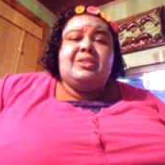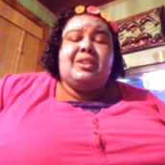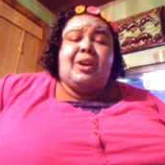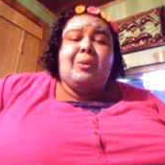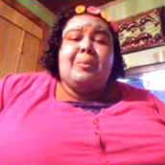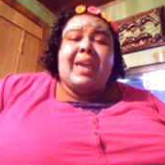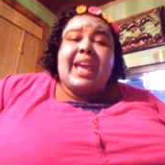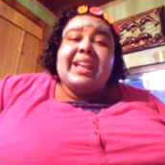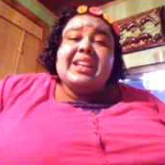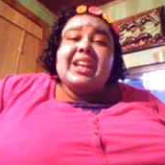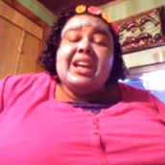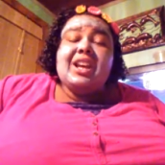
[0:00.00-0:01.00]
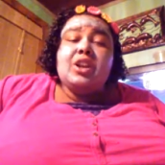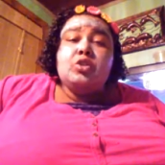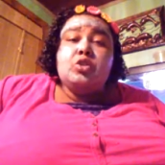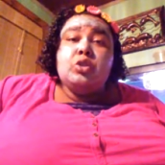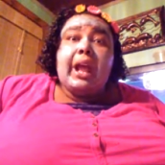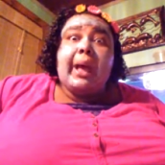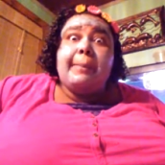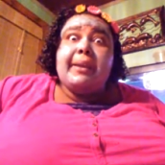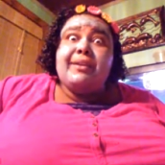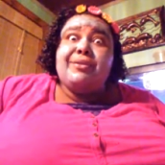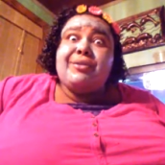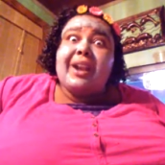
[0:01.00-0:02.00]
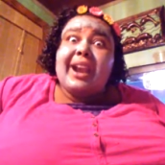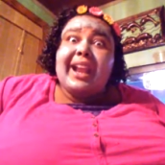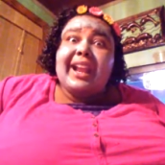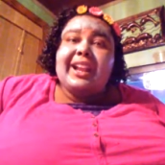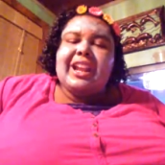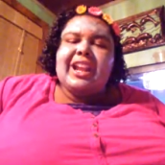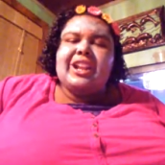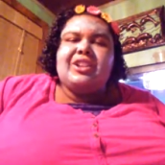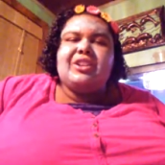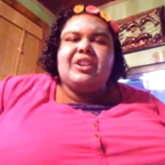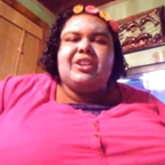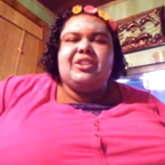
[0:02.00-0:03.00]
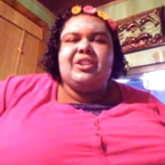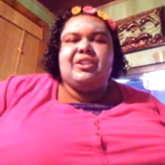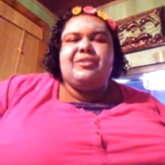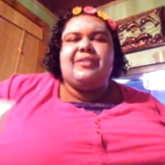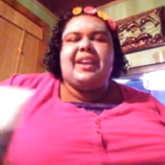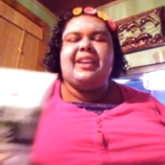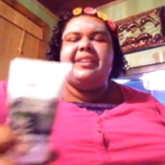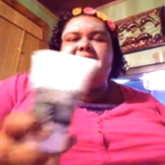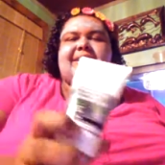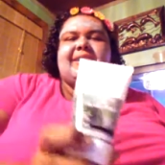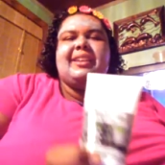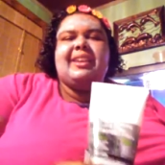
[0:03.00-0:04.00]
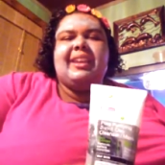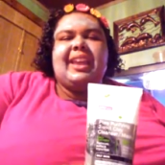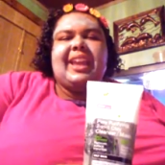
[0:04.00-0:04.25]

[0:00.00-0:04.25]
so, men, do not be afraid to do your face.